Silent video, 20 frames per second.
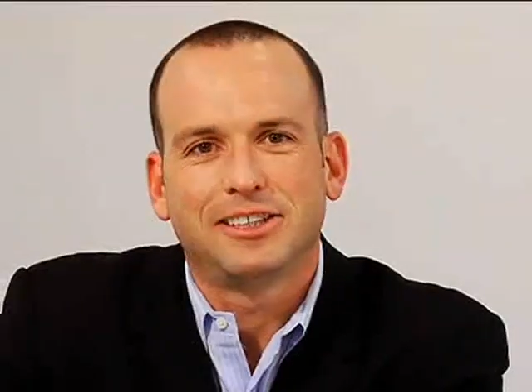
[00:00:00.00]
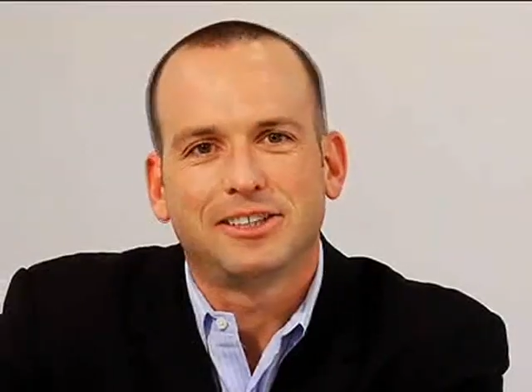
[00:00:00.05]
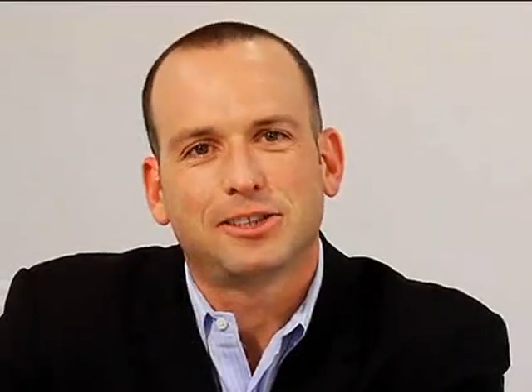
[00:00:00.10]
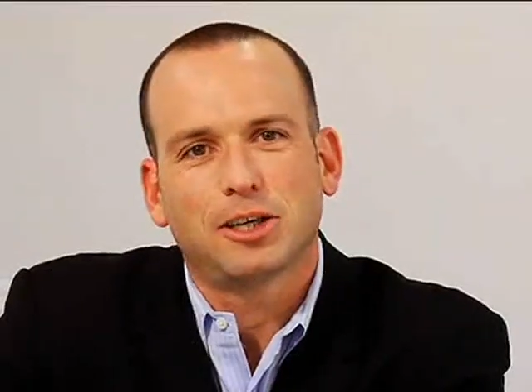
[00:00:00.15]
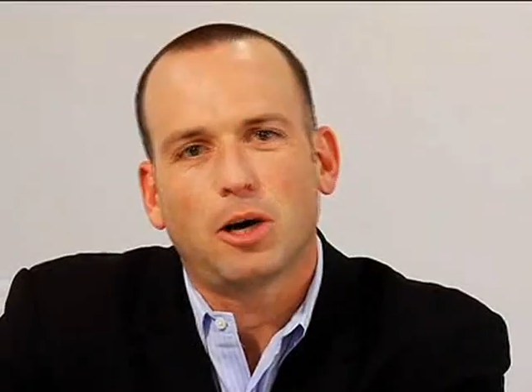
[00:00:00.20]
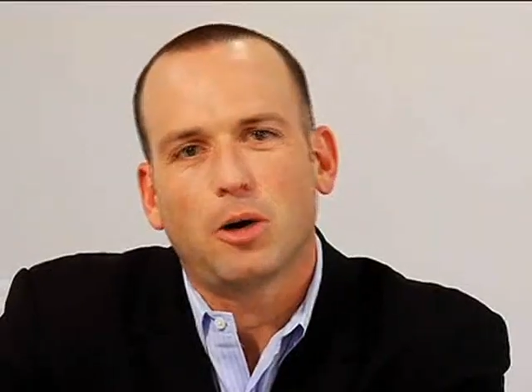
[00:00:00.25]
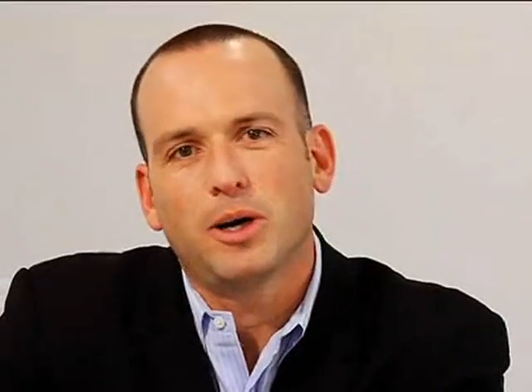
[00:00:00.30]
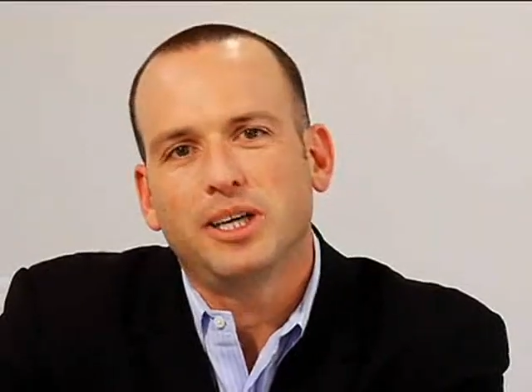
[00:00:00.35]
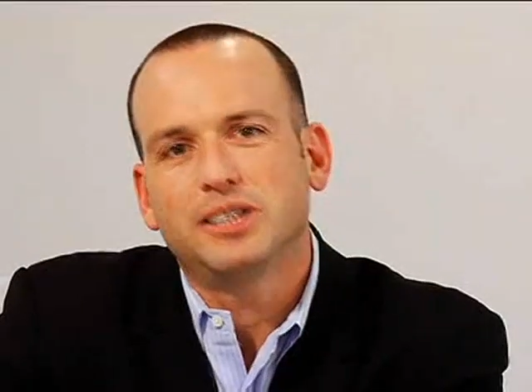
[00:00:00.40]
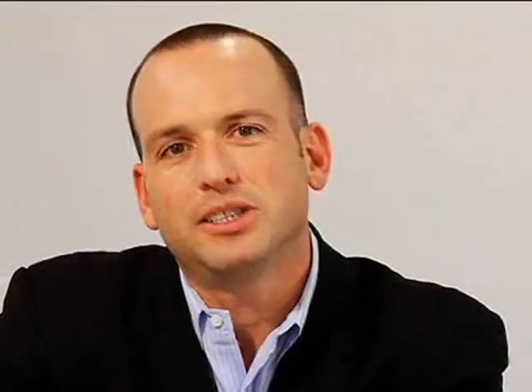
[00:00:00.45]
And
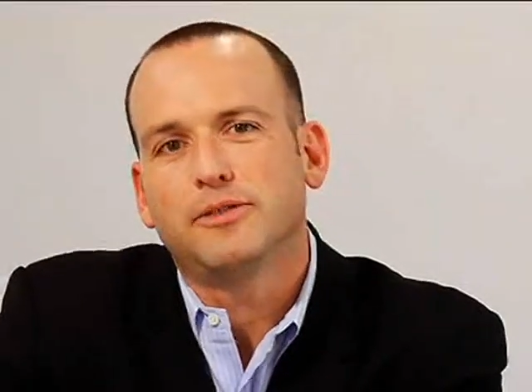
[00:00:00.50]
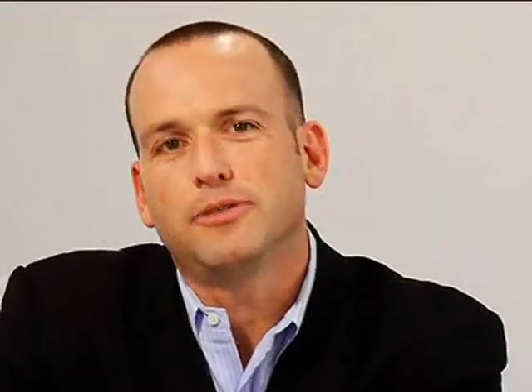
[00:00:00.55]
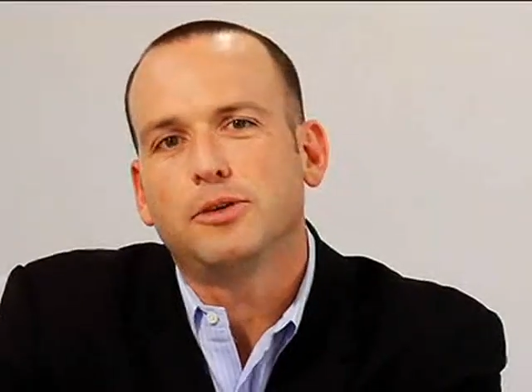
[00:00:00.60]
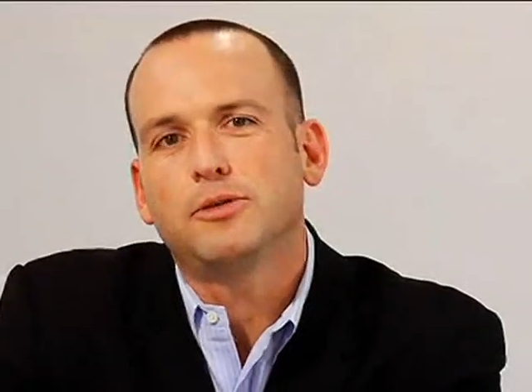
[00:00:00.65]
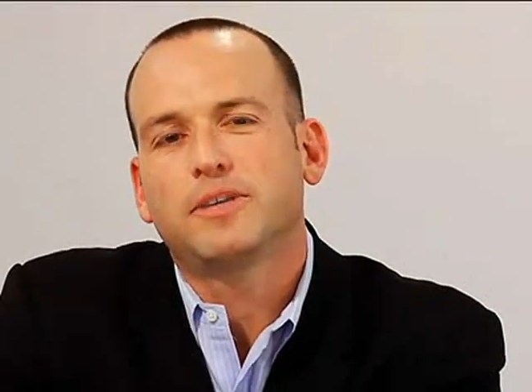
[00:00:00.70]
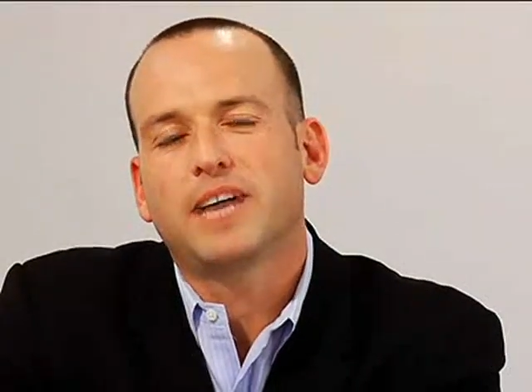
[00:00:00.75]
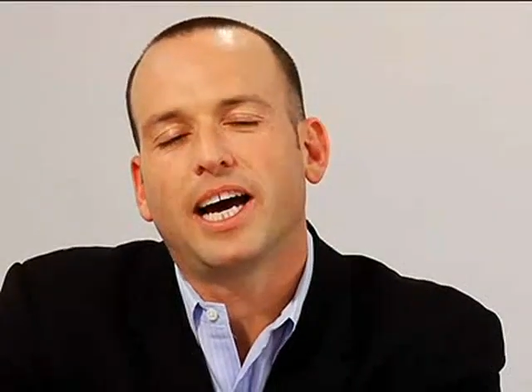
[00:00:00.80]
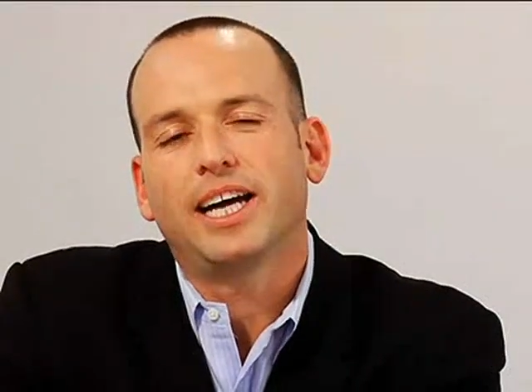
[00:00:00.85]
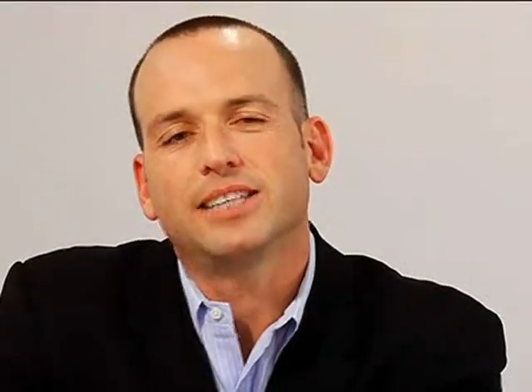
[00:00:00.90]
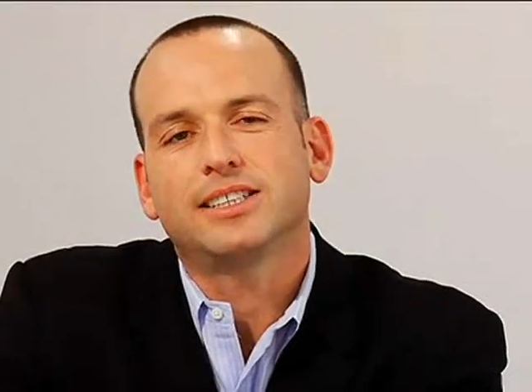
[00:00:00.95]
as always,
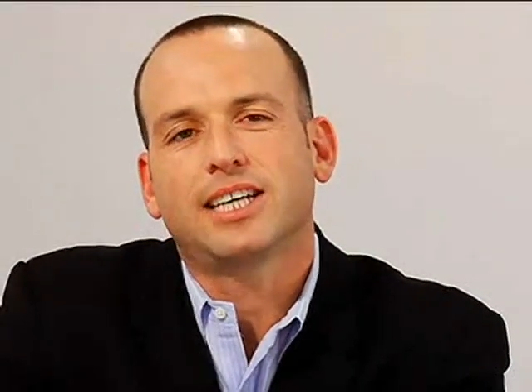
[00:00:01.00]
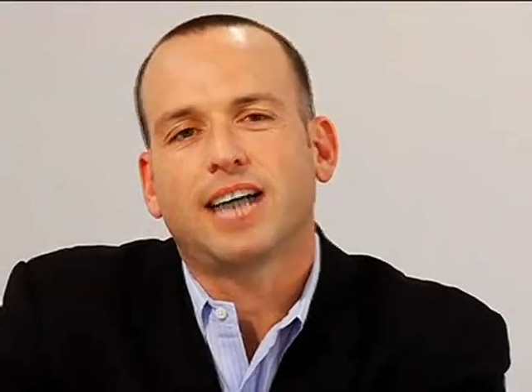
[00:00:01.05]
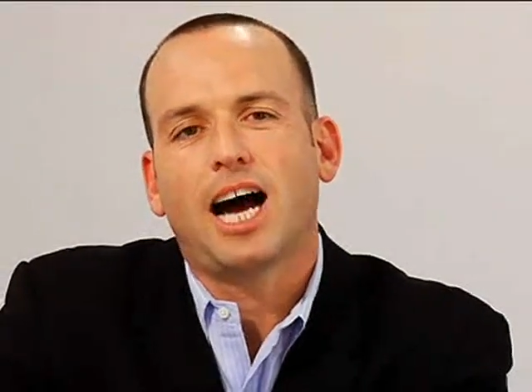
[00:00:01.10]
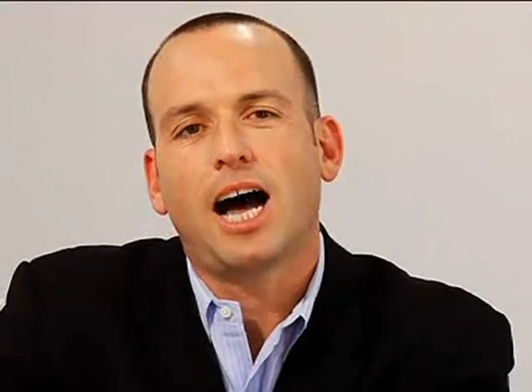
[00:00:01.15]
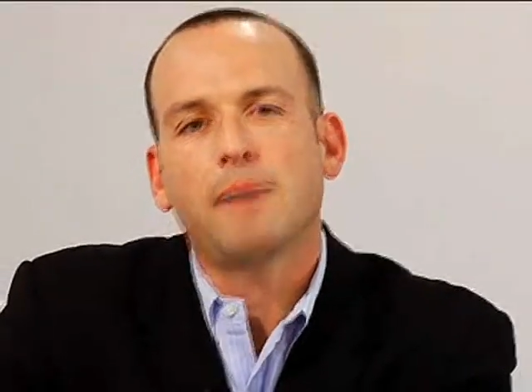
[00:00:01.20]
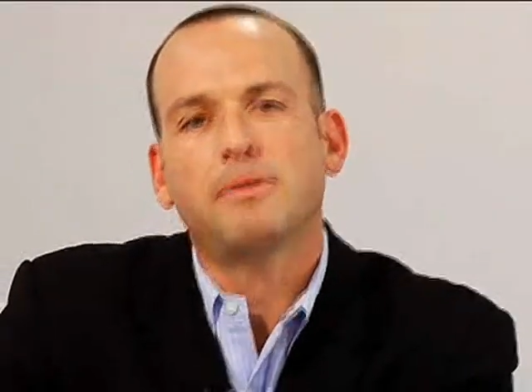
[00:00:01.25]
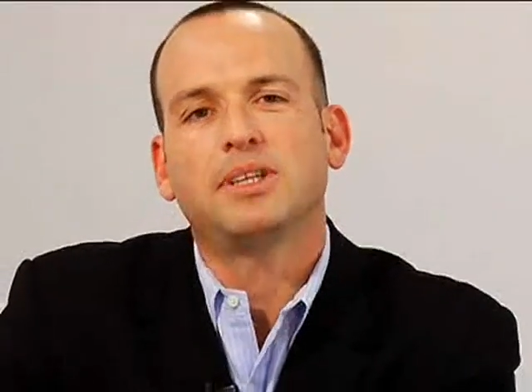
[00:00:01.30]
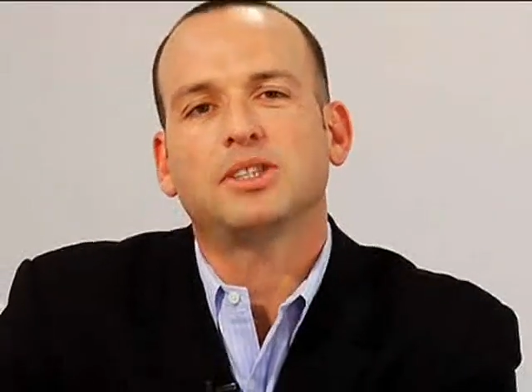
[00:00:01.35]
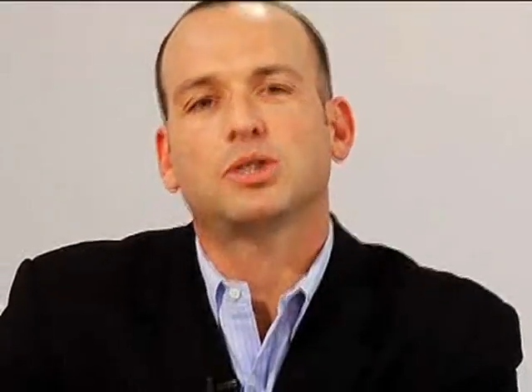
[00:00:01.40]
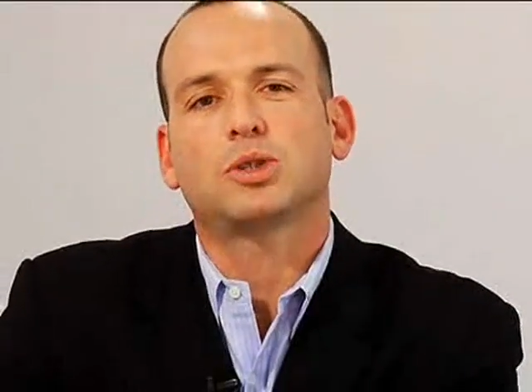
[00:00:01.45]
if you've got
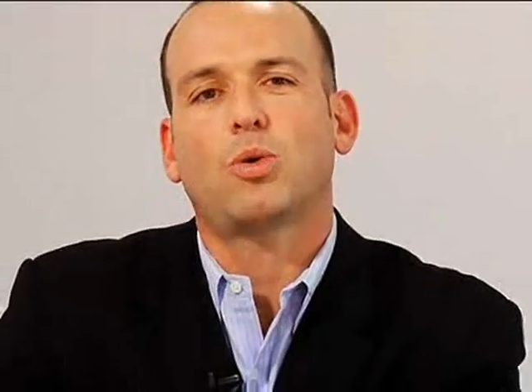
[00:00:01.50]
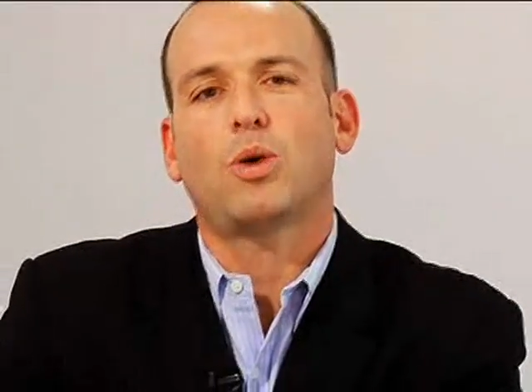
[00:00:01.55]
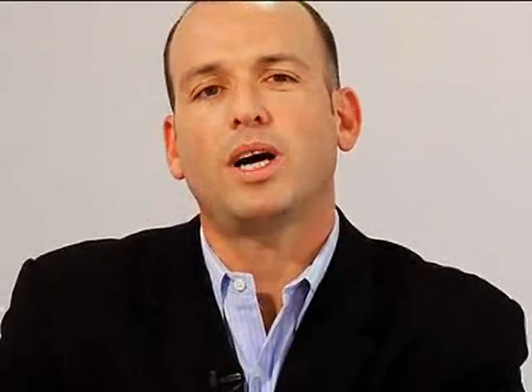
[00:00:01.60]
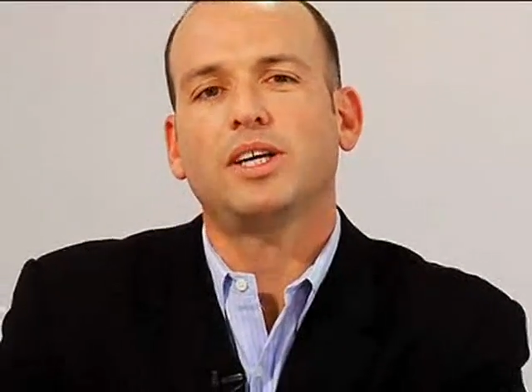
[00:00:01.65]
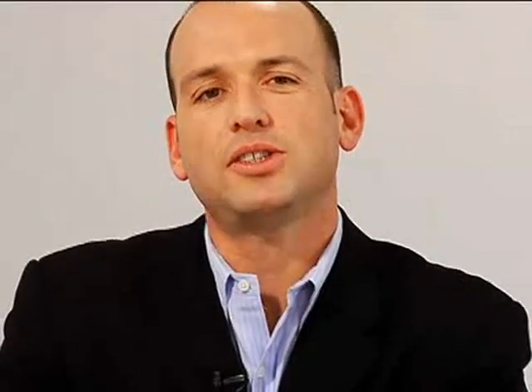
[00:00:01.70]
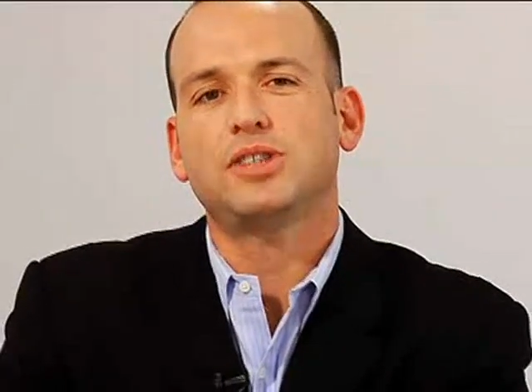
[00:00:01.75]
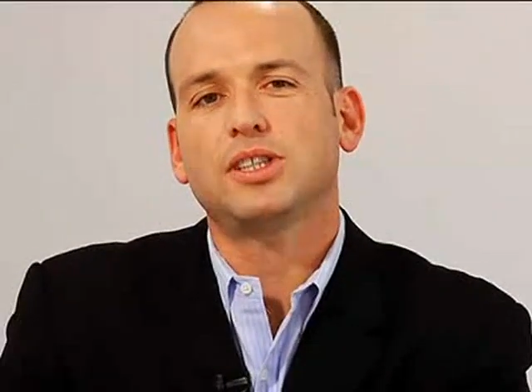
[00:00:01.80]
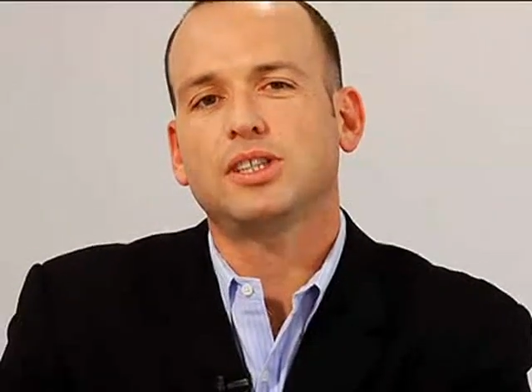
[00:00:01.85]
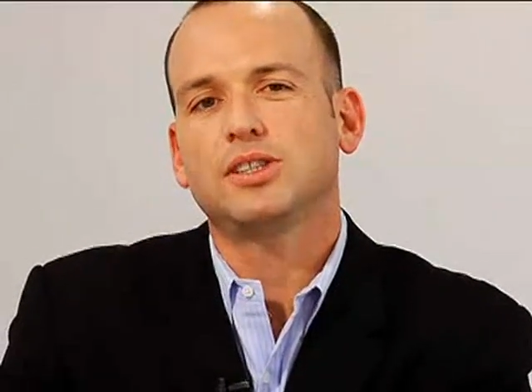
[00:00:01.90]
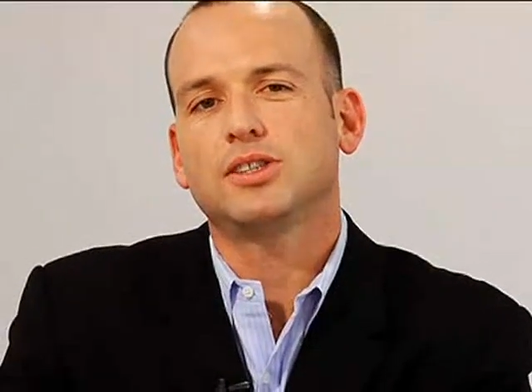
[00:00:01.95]
comments,
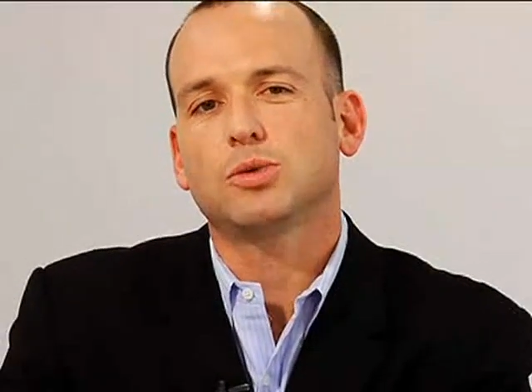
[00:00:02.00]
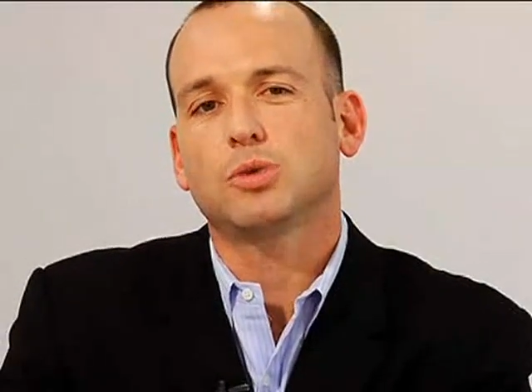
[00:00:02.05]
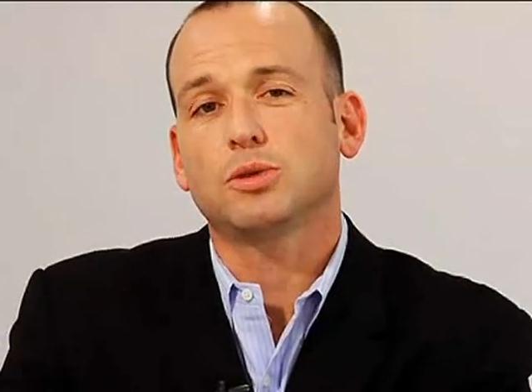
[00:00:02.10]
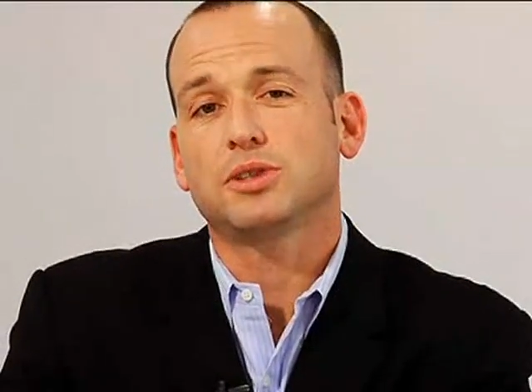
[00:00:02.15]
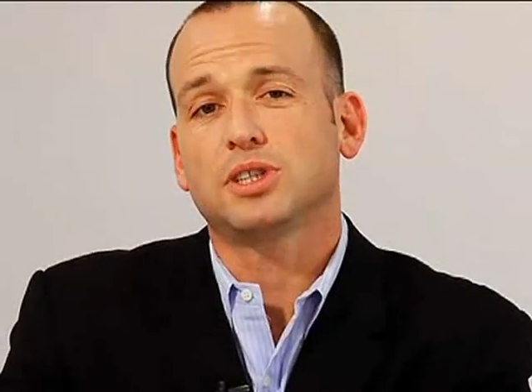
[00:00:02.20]
questions,